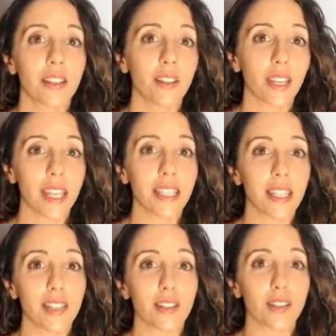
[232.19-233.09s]
Now
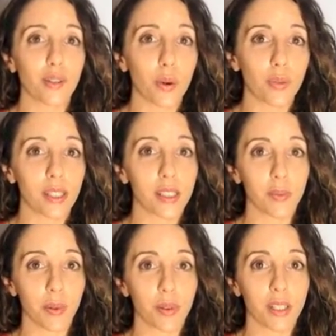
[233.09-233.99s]
casein is a slow release
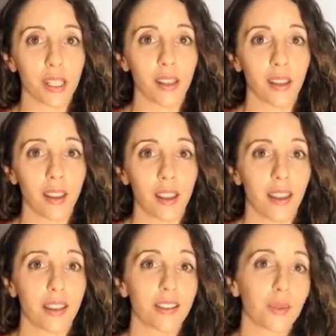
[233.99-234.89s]
protein,
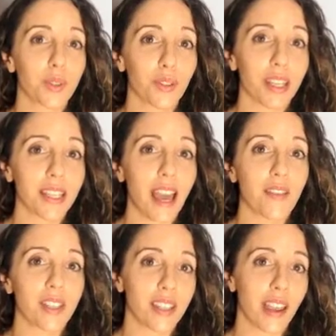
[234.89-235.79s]
and so it's great to
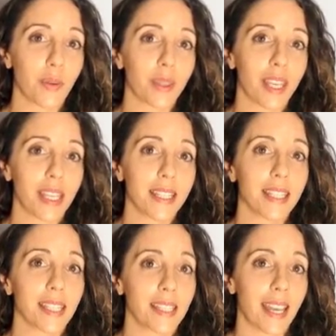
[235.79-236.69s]
have a snack with
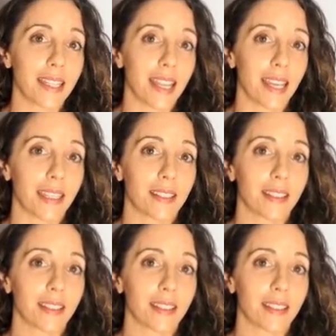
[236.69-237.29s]
casein at night.